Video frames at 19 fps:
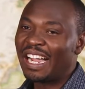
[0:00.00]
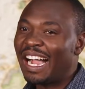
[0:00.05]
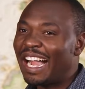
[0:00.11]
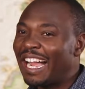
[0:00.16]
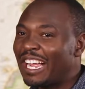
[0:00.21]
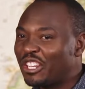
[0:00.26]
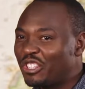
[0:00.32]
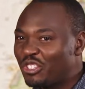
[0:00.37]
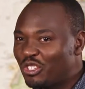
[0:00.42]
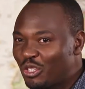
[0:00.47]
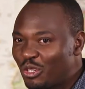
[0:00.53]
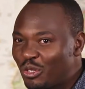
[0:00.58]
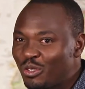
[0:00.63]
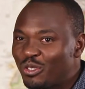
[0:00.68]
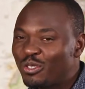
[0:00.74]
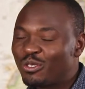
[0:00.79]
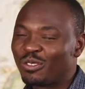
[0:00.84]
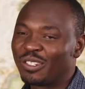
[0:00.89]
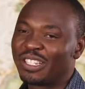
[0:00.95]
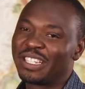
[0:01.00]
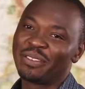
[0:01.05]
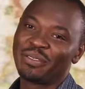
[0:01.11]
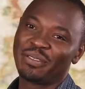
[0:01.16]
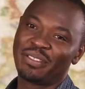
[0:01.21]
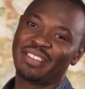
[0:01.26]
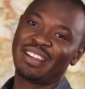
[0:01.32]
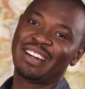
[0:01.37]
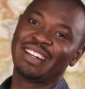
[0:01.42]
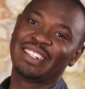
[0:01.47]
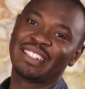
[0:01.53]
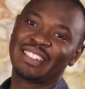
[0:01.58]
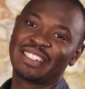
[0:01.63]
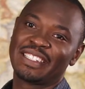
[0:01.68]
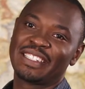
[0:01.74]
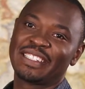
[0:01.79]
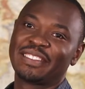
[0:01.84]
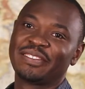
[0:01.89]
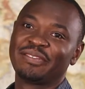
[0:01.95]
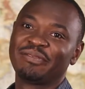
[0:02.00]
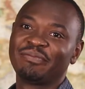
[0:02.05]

I choose to give thanks.